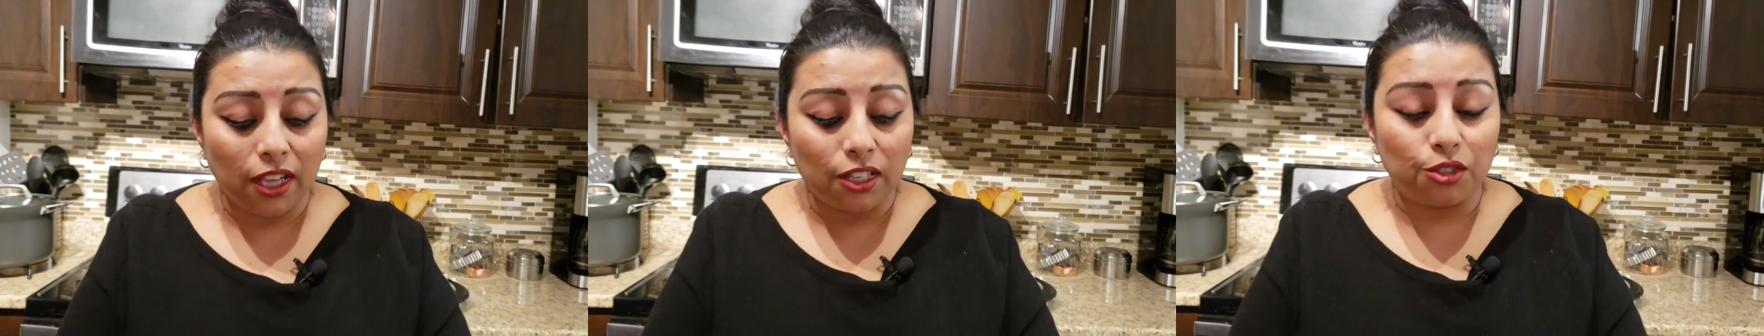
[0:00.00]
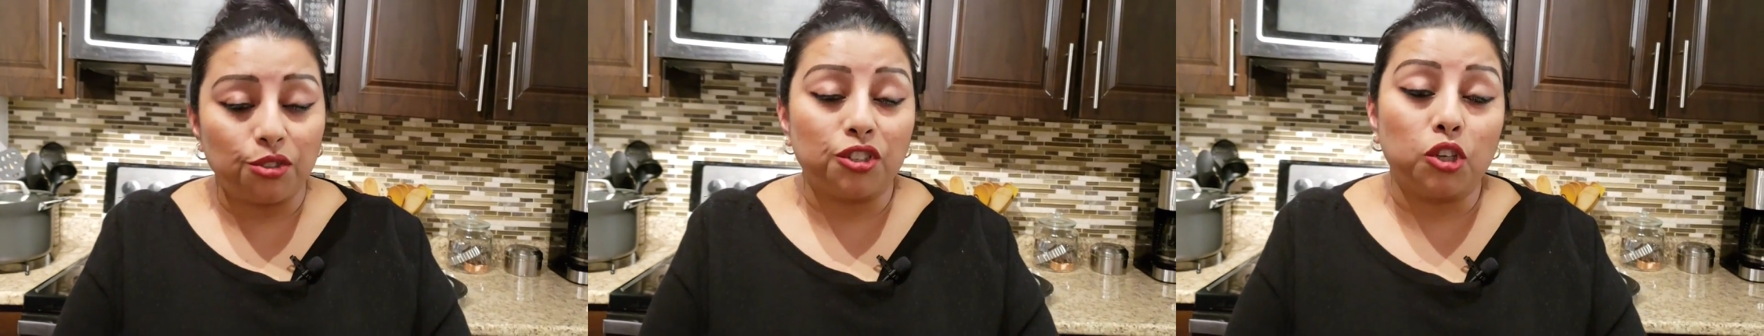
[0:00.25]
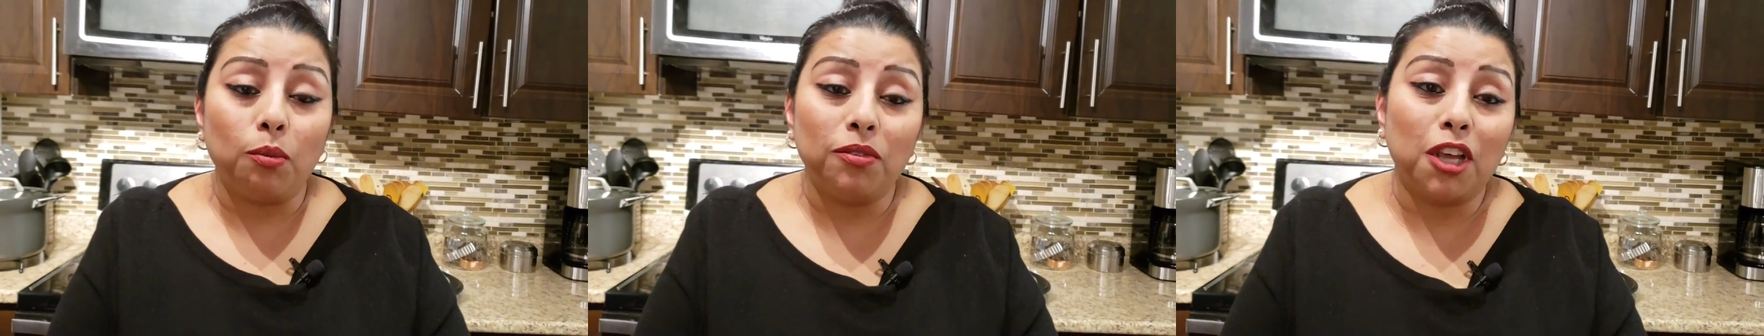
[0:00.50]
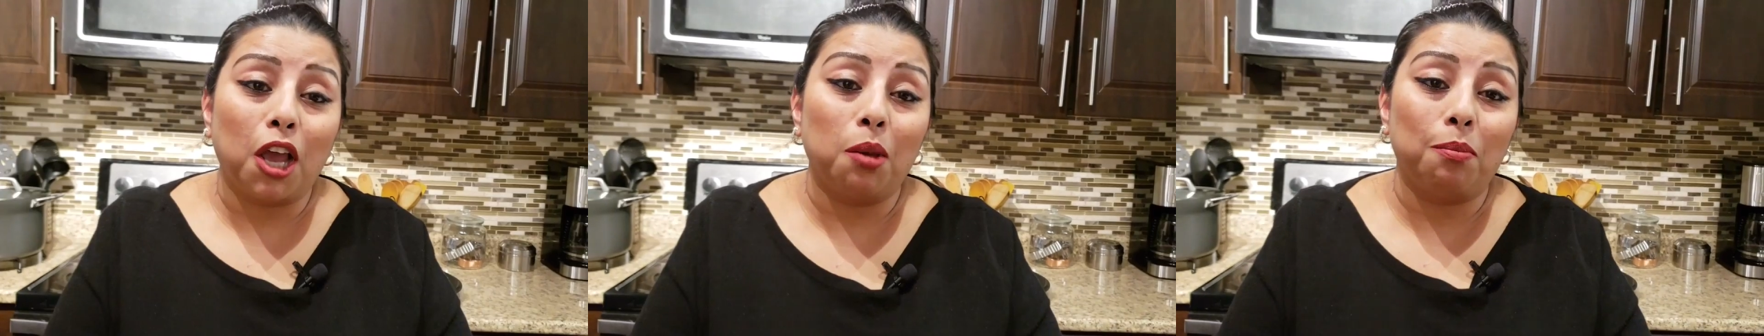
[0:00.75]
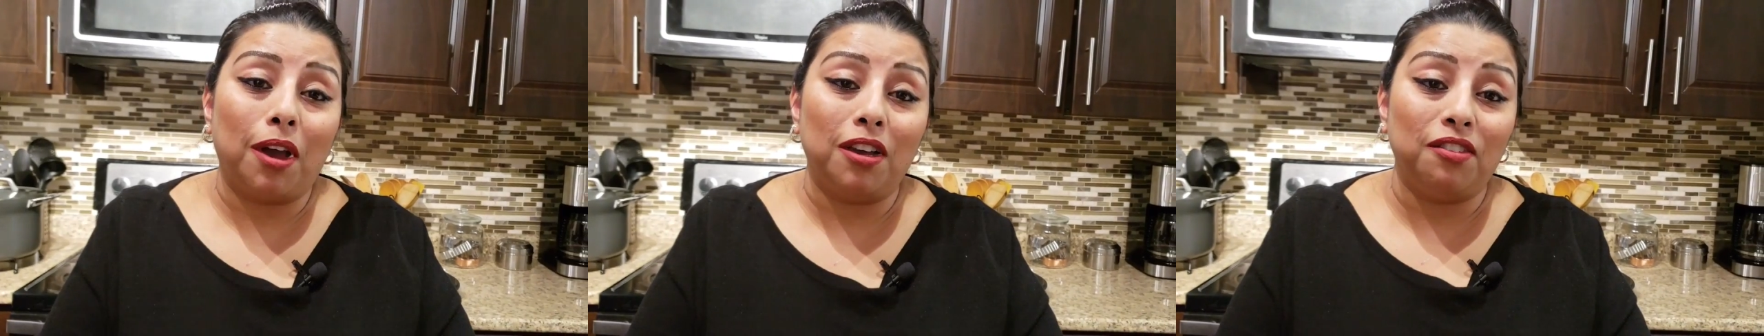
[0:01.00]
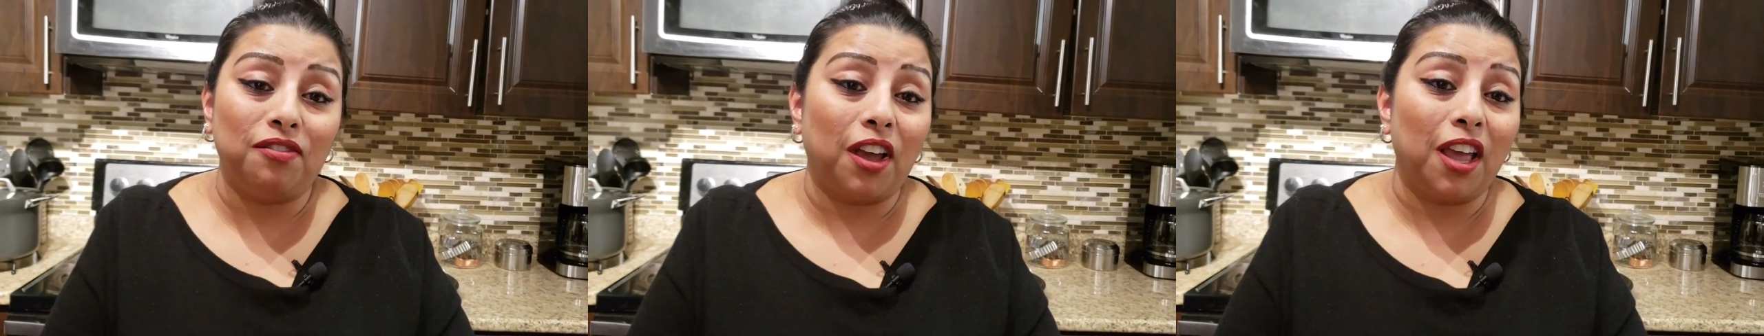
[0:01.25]
So sometimes
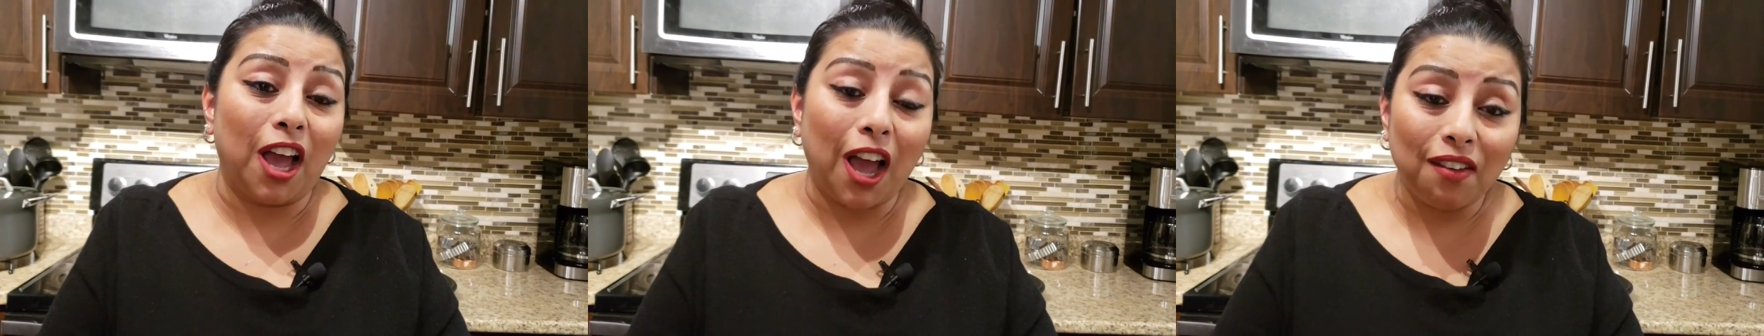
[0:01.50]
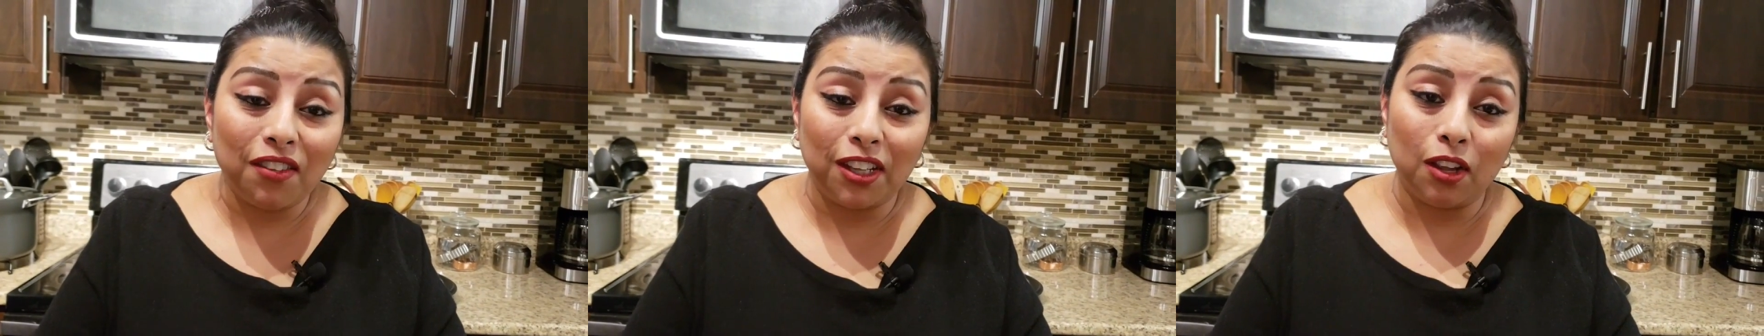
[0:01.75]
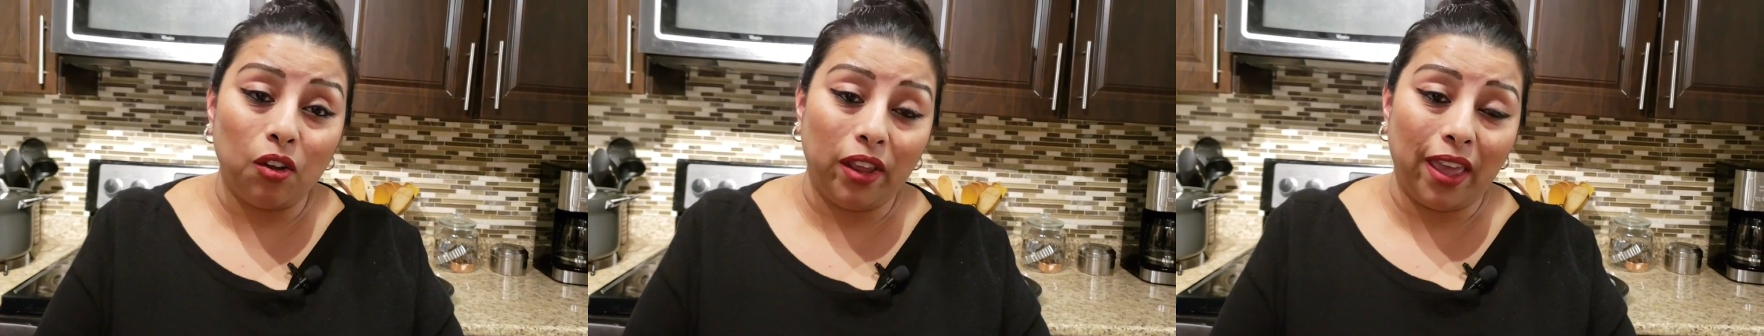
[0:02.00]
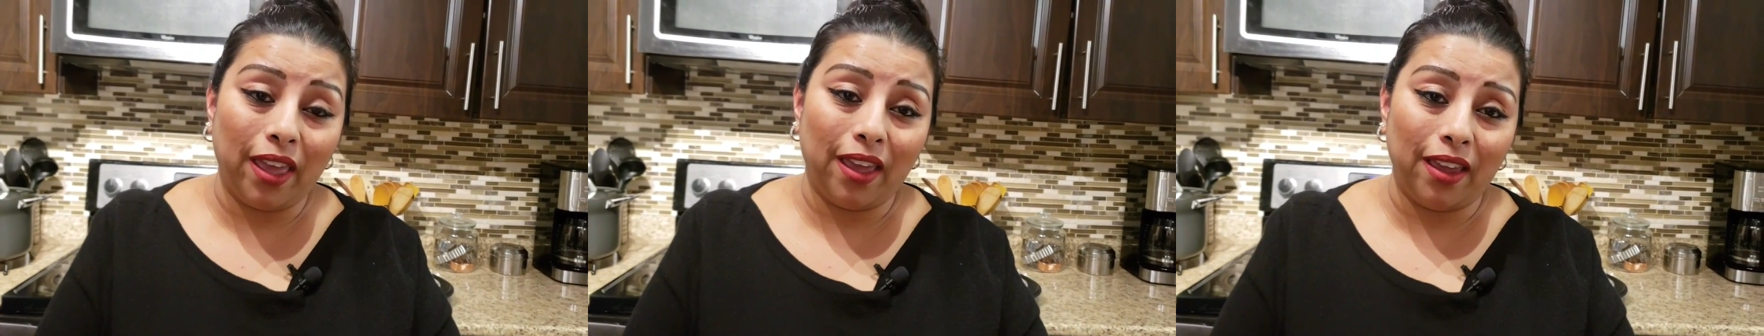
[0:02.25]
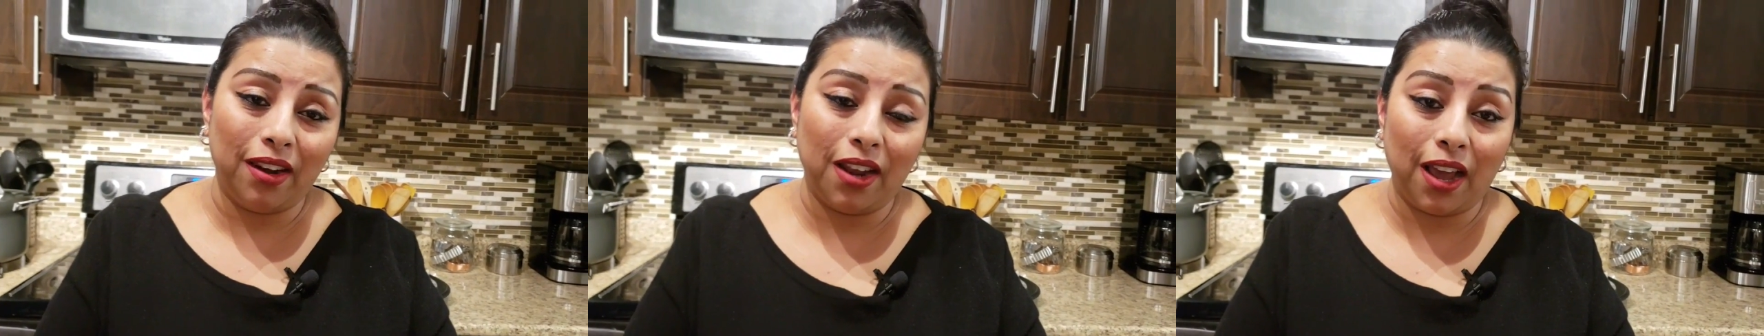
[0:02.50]
if I have it on hand,